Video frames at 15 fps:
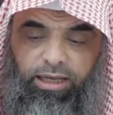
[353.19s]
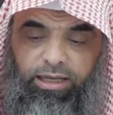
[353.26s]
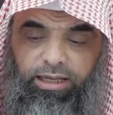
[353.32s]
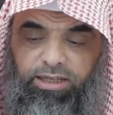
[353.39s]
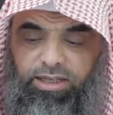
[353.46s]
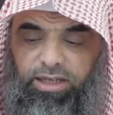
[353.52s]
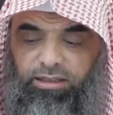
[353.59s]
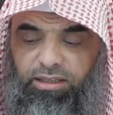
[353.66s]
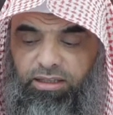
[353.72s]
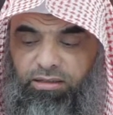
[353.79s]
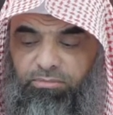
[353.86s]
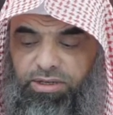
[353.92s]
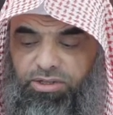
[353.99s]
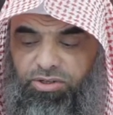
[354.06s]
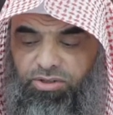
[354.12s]
He said that
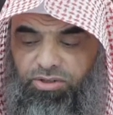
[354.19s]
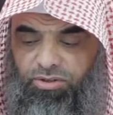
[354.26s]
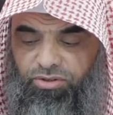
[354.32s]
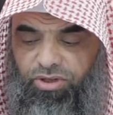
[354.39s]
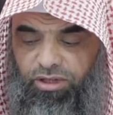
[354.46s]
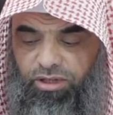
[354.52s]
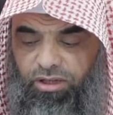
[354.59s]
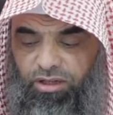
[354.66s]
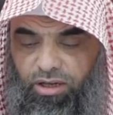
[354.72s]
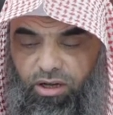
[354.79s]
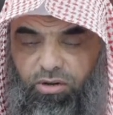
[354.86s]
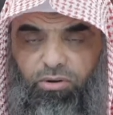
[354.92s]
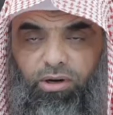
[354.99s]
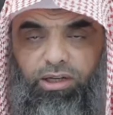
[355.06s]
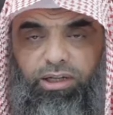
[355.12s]
the Messenger
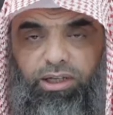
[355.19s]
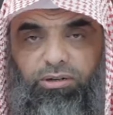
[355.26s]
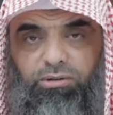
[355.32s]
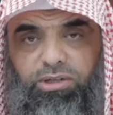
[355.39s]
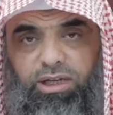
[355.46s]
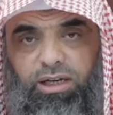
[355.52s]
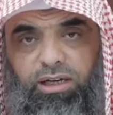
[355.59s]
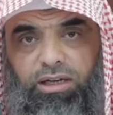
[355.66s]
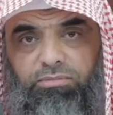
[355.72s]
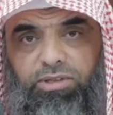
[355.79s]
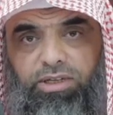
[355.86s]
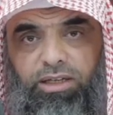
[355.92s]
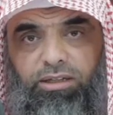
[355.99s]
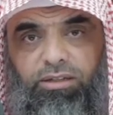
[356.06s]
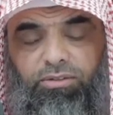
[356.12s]
sallallahu alayhi wa sallam
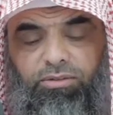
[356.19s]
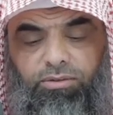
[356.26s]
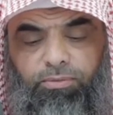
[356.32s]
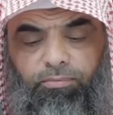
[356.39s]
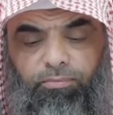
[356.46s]
said,